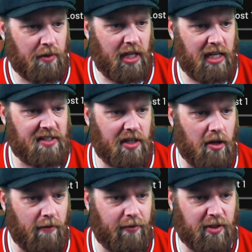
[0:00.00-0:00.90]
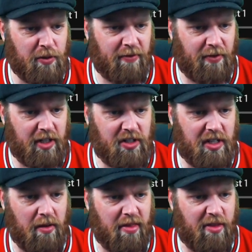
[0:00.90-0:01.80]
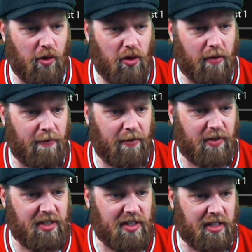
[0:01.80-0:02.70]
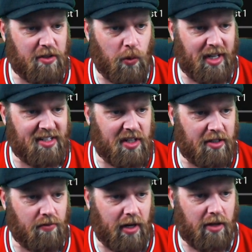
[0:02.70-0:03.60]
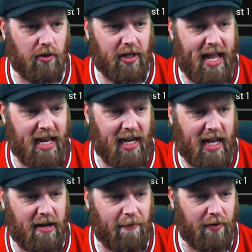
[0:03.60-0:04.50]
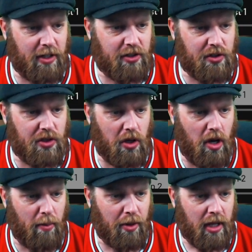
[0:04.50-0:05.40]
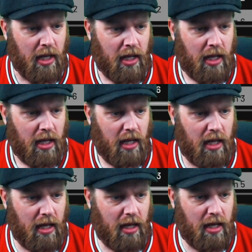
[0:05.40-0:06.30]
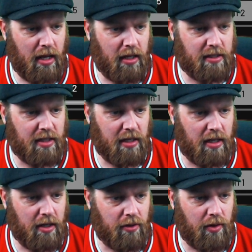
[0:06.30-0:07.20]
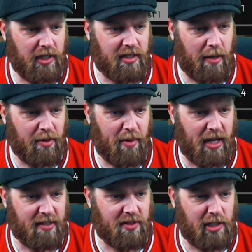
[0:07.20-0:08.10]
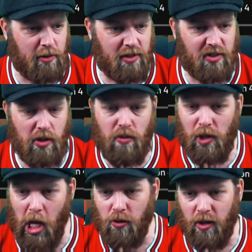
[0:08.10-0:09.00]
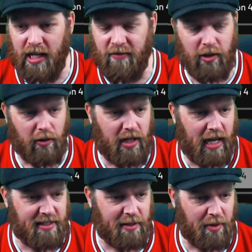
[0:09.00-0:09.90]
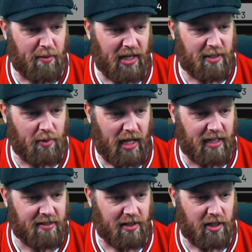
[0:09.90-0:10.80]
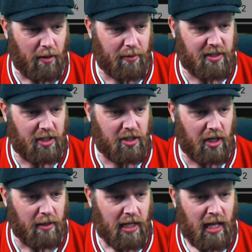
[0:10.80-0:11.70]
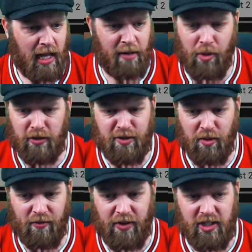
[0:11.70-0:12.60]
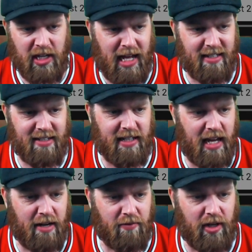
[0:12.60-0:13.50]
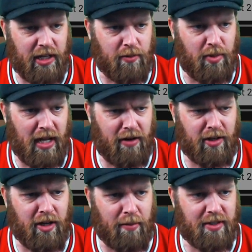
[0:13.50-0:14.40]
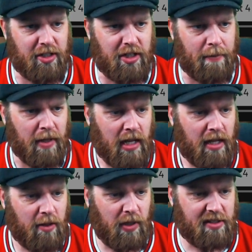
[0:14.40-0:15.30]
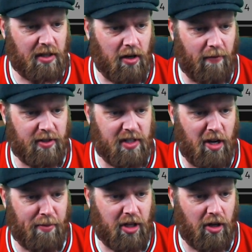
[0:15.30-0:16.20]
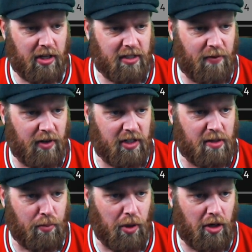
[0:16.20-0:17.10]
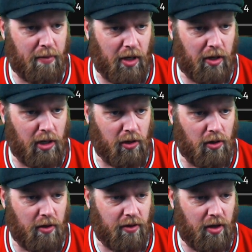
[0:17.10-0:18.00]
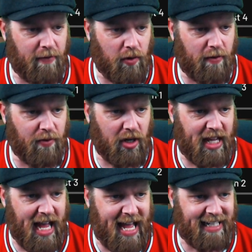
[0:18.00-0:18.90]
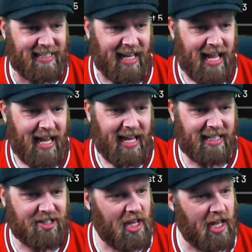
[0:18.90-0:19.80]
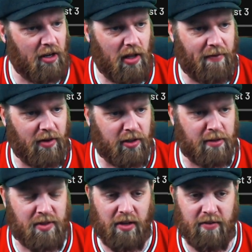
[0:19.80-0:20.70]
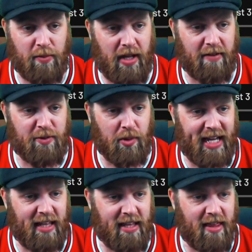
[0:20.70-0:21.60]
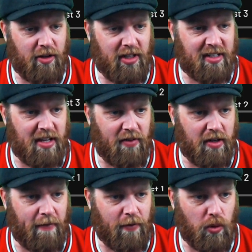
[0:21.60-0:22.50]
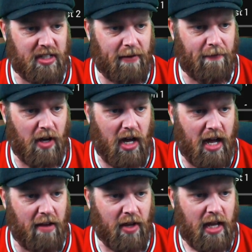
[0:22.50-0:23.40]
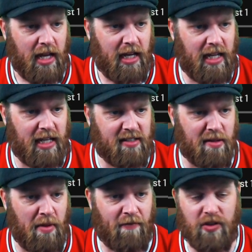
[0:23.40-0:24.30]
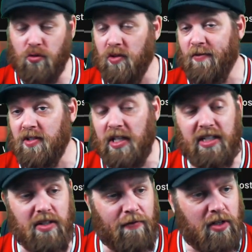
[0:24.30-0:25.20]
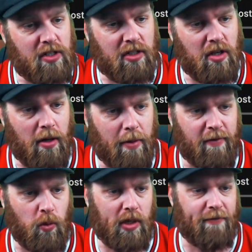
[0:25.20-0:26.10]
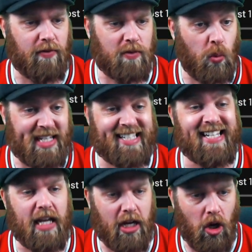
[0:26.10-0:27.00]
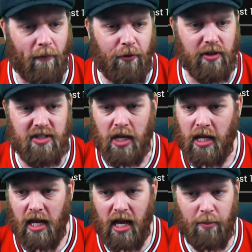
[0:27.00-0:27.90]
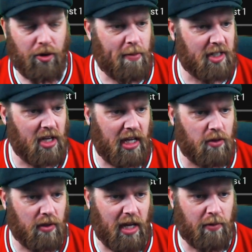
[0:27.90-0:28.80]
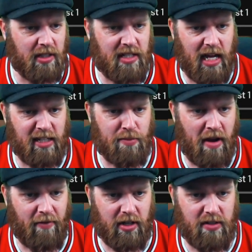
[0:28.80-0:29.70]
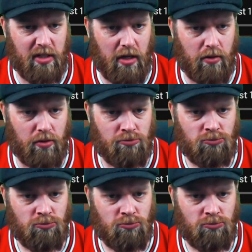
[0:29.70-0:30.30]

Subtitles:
in the Eastern Conference, we finished in third, 56-26 record. Atlanta finished top. And who is up and about? St. Louis so low, and even though they had some of the best players in the competition, and Baltimore finished last, and they had a really good player in the competition. In the Western Conference, Albuquerque's finished bottom, Honolulu 34-48, and Seattle haven't got themselves a playoff spot either, 37-45. It is the Memphis Grizzlies finishing top of the Western Conference, pretty much equal there with the Dallas Mavericks. So